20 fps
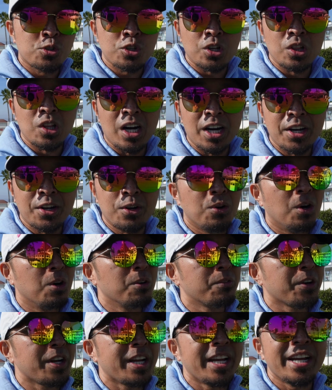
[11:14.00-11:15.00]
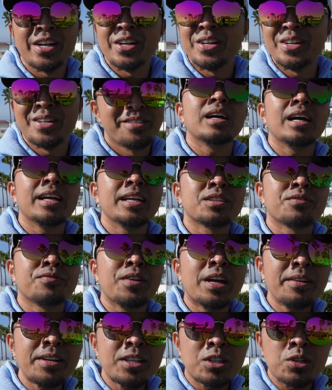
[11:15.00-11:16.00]
gelato over here. It's
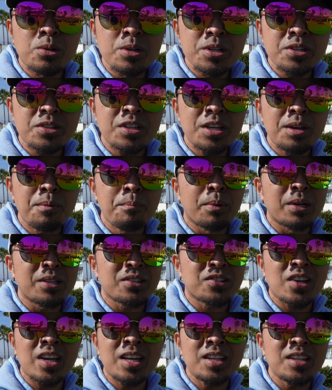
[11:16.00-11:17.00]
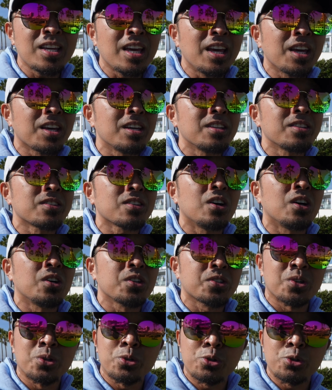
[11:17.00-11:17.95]
very touristy, but San Diegans also